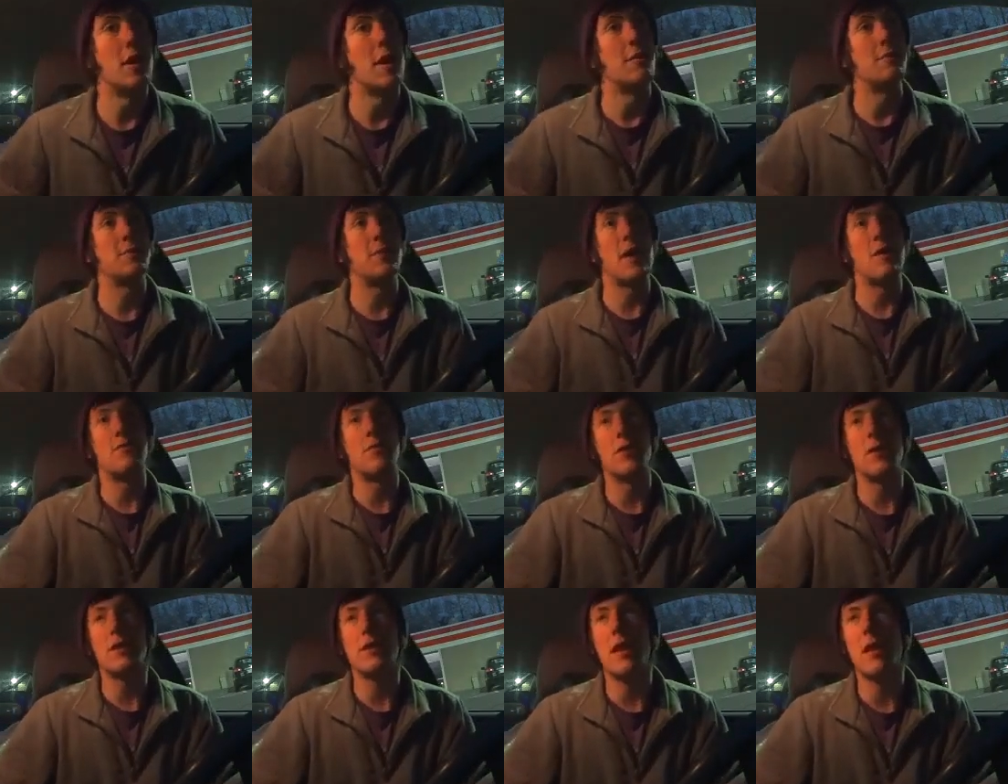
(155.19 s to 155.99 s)
I'm
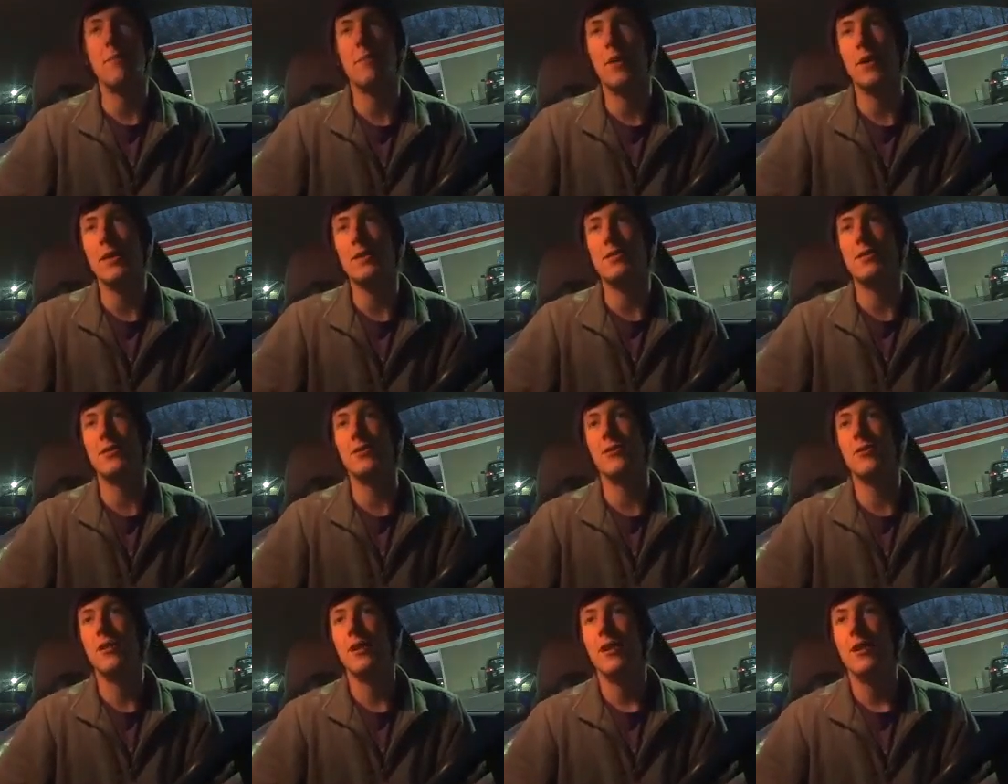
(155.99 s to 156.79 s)
diverting that money
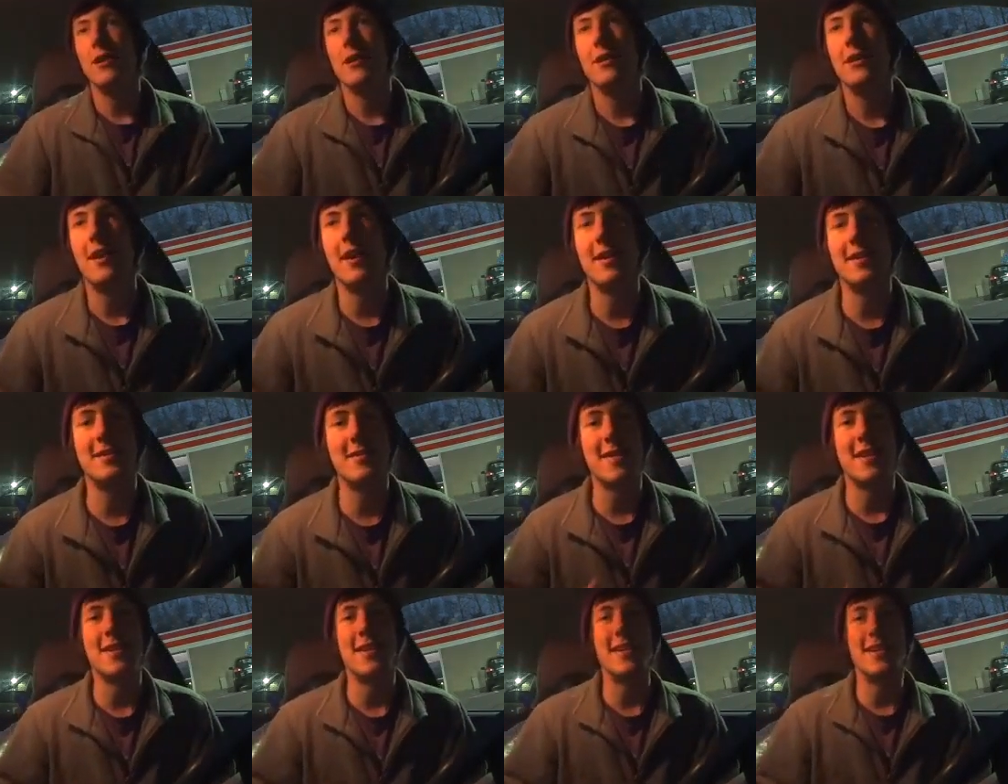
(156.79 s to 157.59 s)
to kids
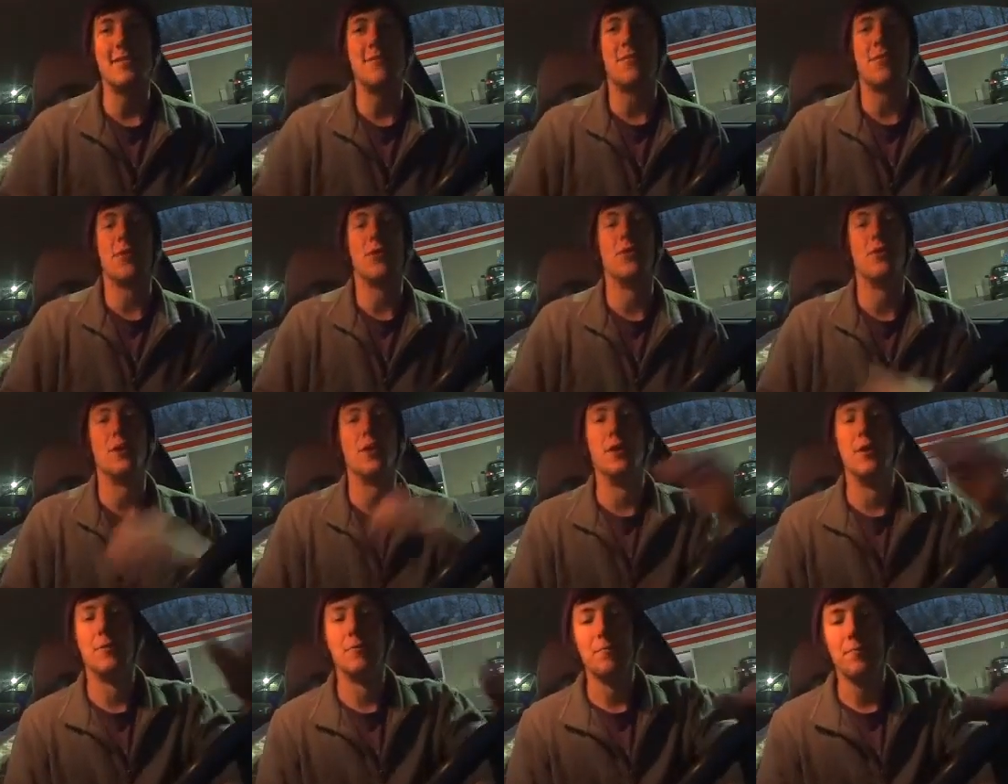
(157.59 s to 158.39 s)
that need
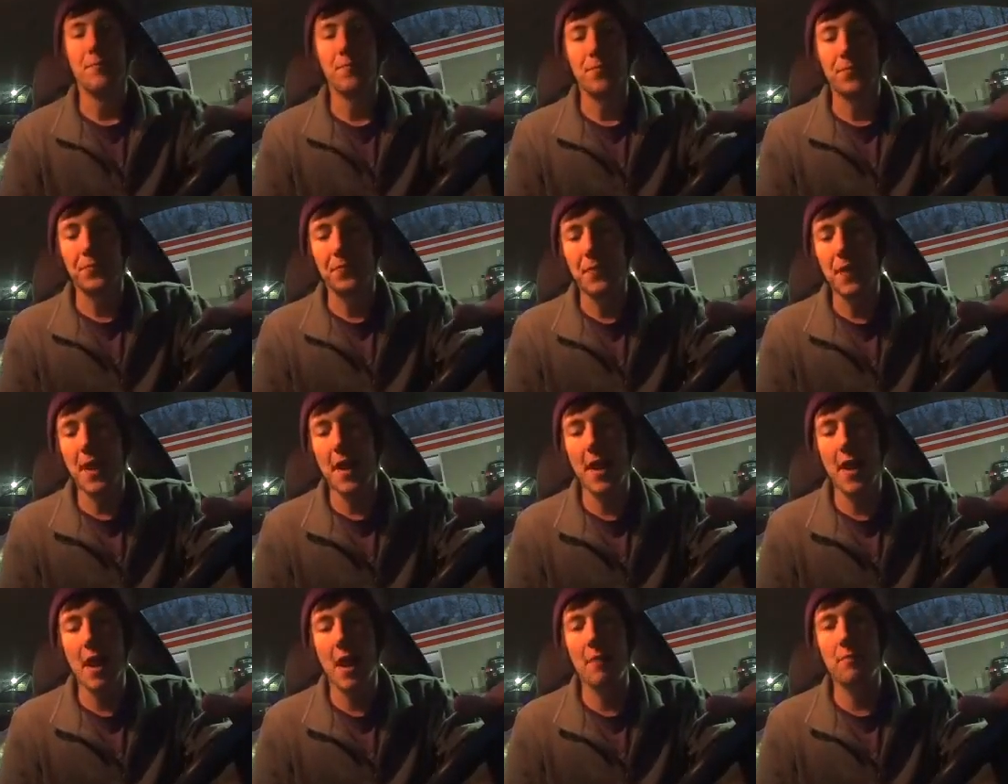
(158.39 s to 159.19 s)
food.
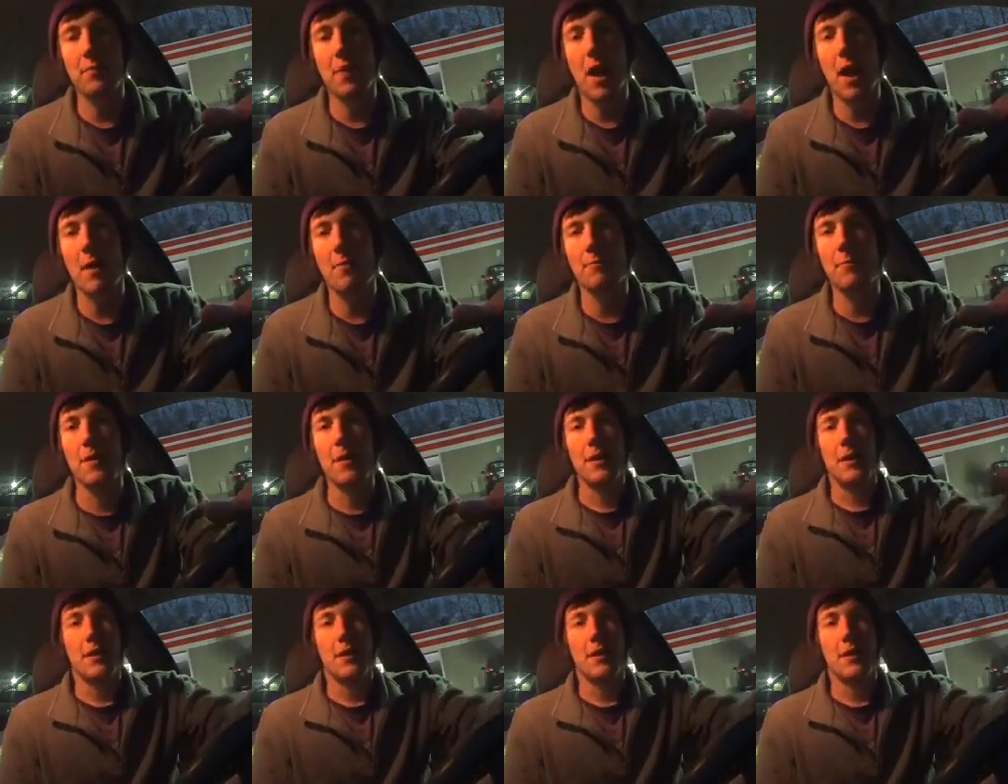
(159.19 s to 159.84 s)
And I'm, I'm